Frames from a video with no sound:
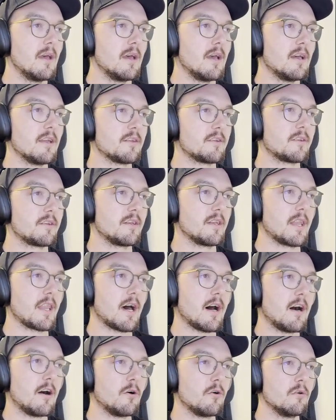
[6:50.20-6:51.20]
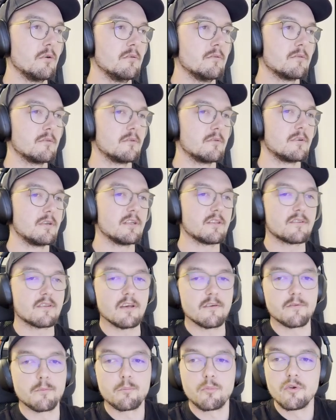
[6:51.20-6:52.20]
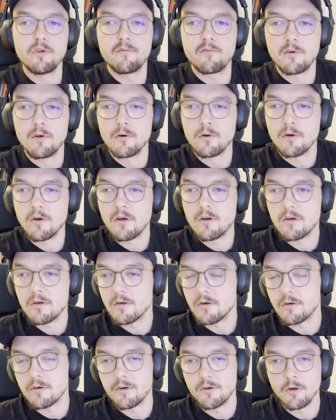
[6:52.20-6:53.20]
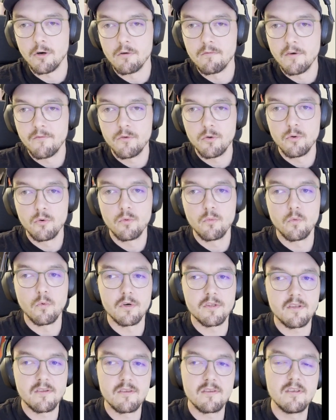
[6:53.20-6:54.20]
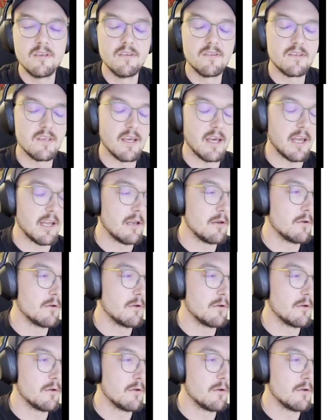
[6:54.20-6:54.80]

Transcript: And now let's have a brief look or an overview what TCA